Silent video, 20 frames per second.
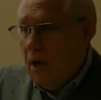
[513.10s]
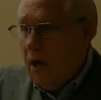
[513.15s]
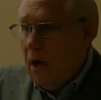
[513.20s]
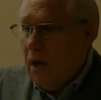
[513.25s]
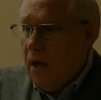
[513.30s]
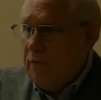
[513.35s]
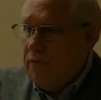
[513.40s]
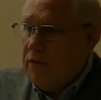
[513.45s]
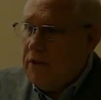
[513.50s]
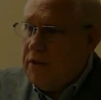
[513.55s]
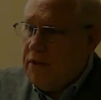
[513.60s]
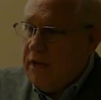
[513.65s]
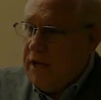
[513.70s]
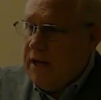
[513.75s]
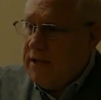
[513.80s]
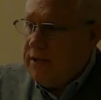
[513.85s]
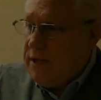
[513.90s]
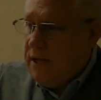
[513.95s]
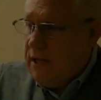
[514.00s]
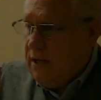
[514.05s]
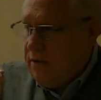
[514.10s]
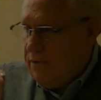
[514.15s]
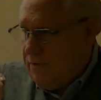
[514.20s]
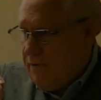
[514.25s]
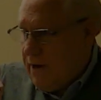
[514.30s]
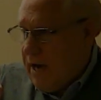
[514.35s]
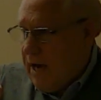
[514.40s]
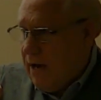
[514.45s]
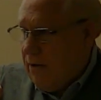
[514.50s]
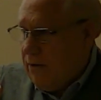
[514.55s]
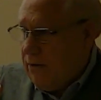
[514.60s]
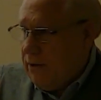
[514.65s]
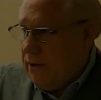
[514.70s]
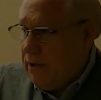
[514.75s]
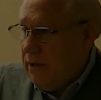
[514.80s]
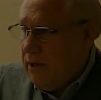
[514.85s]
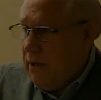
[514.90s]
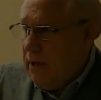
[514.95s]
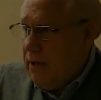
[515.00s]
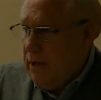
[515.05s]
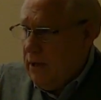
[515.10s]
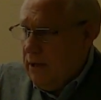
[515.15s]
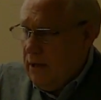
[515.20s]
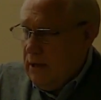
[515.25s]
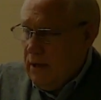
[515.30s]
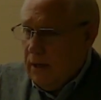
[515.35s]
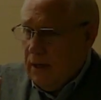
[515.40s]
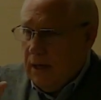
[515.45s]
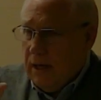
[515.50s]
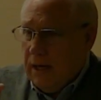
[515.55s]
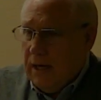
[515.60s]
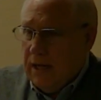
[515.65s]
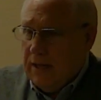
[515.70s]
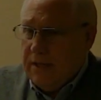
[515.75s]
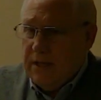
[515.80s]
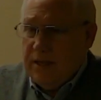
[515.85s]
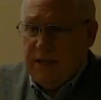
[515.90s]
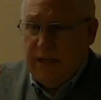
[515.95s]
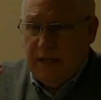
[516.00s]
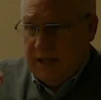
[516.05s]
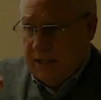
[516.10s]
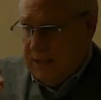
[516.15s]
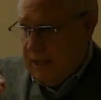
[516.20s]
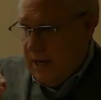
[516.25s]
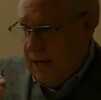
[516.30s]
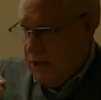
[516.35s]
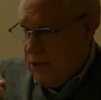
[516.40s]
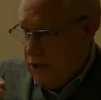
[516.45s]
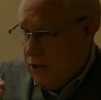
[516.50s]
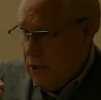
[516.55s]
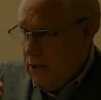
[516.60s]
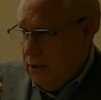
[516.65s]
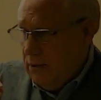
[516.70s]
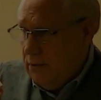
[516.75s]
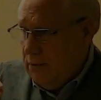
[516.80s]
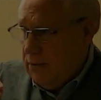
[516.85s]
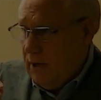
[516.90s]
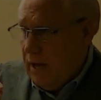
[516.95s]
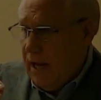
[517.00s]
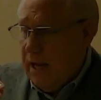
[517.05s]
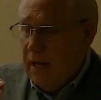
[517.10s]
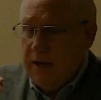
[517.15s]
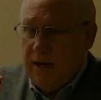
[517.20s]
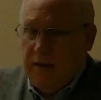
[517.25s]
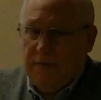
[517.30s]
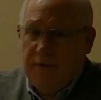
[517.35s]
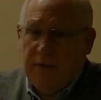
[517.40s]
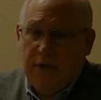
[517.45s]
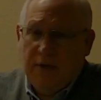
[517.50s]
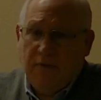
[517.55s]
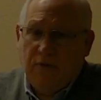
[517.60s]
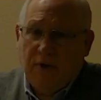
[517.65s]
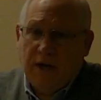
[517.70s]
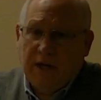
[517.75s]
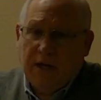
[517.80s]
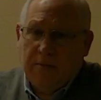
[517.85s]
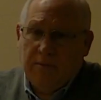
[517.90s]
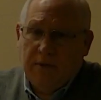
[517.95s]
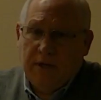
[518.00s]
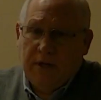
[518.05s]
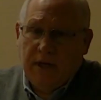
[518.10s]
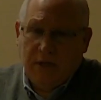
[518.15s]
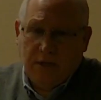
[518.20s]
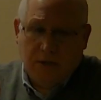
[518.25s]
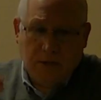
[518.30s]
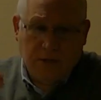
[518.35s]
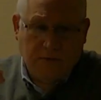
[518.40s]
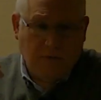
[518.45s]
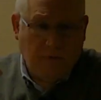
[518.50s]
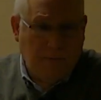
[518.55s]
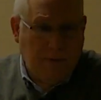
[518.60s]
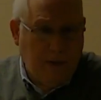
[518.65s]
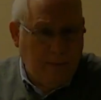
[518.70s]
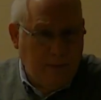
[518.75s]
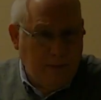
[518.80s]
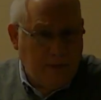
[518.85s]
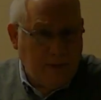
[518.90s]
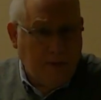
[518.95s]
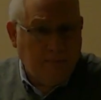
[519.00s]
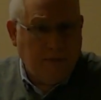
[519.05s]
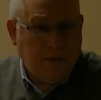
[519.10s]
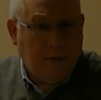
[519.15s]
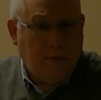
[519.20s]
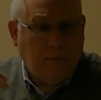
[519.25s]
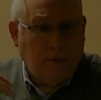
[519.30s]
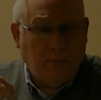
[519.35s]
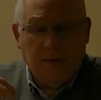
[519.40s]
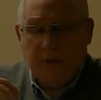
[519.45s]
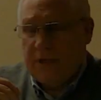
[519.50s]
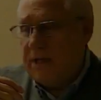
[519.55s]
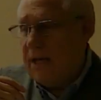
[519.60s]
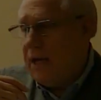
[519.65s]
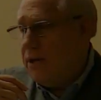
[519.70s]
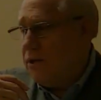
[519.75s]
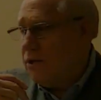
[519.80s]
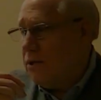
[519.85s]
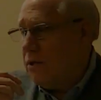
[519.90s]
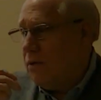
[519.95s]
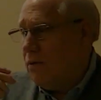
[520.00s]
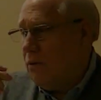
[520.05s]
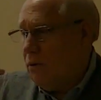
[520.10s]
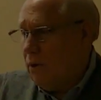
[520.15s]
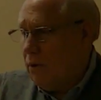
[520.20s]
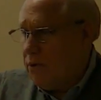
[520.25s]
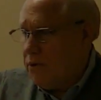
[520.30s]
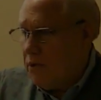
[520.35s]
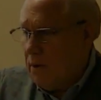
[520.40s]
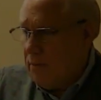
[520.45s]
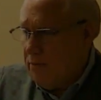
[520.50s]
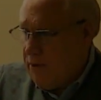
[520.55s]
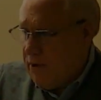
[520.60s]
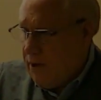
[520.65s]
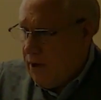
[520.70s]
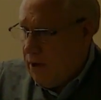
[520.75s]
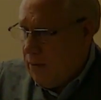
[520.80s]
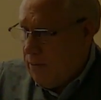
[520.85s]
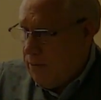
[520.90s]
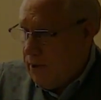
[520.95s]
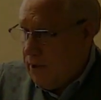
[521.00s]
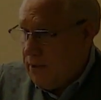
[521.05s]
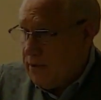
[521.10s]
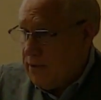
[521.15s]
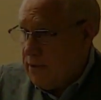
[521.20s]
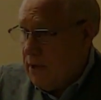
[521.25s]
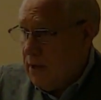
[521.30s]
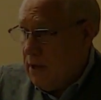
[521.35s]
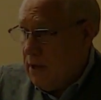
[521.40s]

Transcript: of the things that it found that need attention, and even give recommendations for maybe some supplementation or some therapies.